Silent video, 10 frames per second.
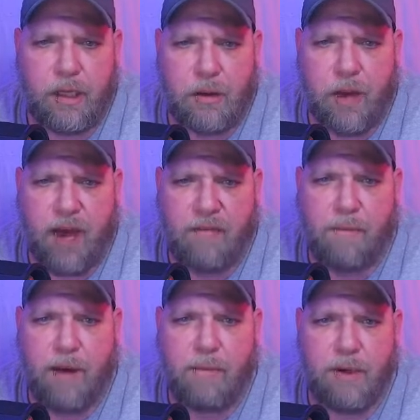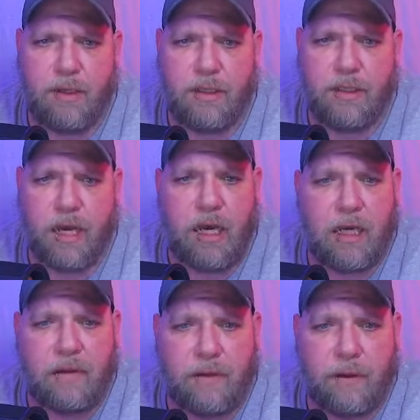You have members
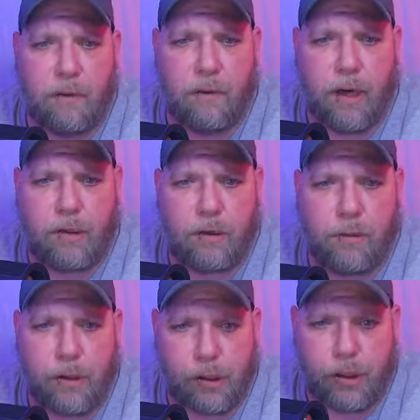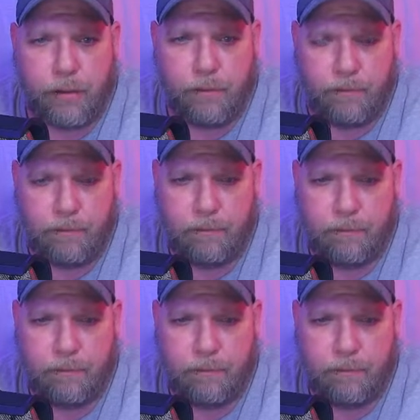of Retribution.